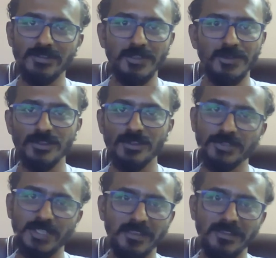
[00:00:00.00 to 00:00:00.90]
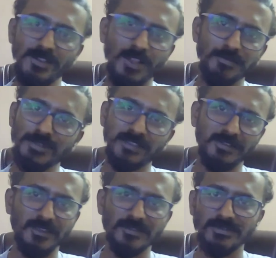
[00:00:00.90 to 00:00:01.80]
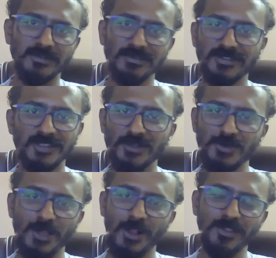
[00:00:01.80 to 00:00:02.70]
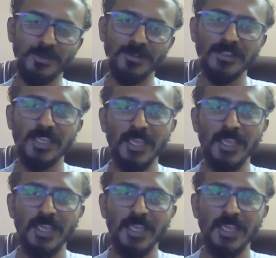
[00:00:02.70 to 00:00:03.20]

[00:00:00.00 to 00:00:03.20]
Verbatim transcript: the YouTube channel will not be a success that we all know.